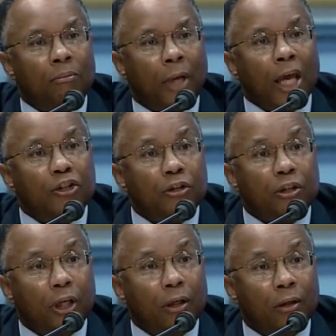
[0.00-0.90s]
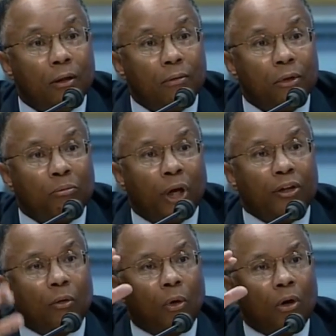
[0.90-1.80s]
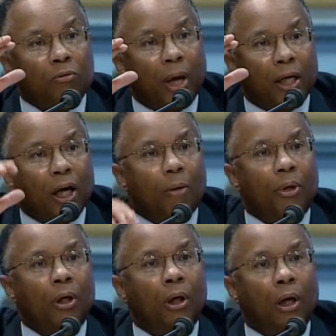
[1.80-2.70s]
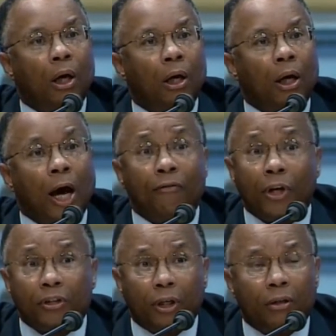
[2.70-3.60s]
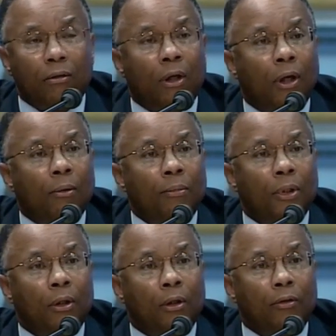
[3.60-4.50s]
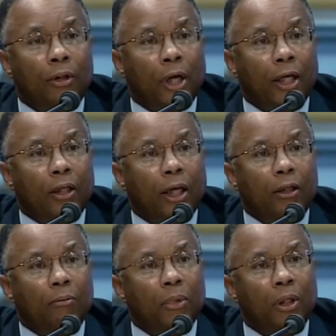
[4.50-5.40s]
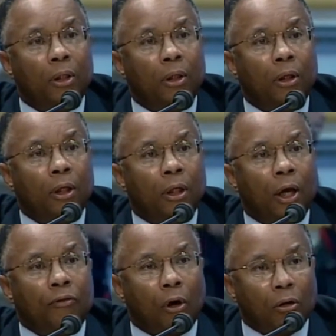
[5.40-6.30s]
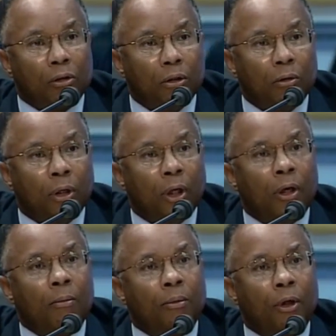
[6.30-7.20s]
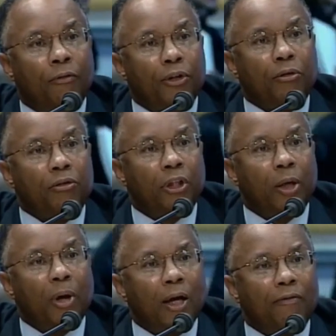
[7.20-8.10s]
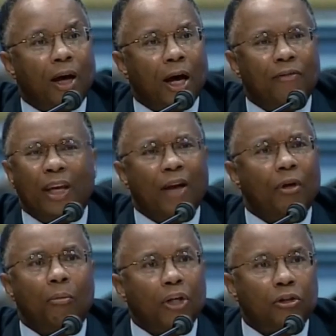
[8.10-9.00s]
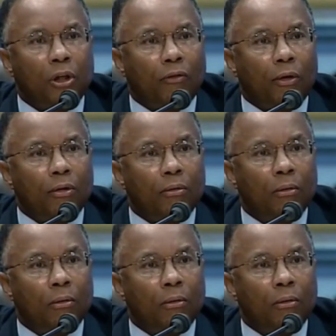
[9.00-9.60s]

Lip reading: agency would bring the walls back up. I visited the United Kingdom, and I've talked to officials at MI5. They have a much different